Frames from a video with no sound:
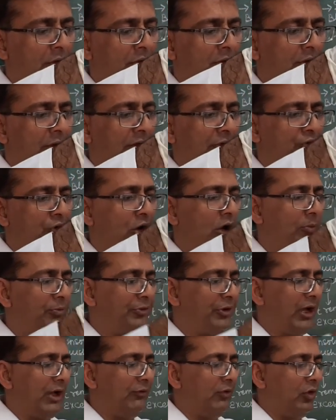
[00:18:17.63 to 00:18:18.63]
Just
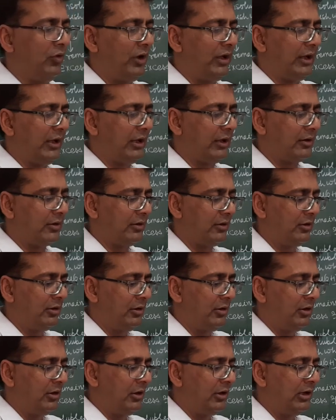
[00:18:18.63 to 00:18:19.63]
observe over here,
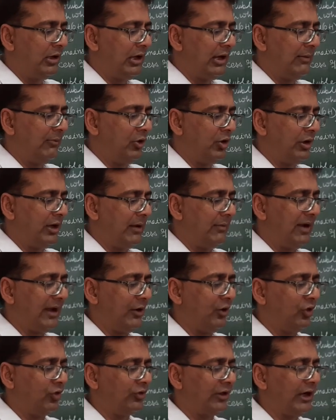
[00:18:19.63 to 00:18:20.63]
ammonium
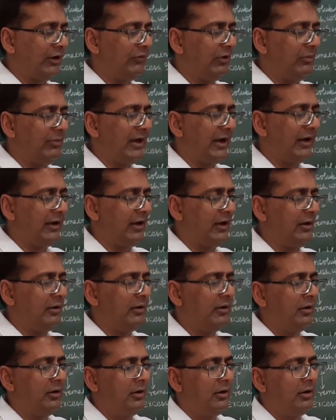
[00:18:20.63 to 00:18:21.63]
hydroxide will be
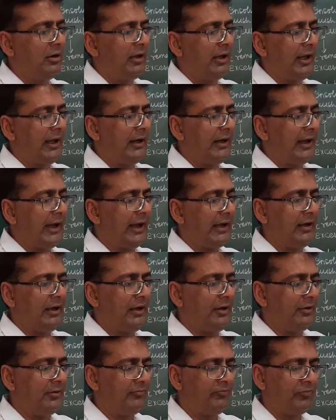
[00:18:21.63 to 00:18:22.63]
added and
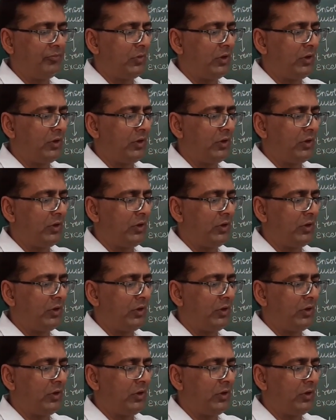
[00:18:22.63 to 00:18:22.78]
added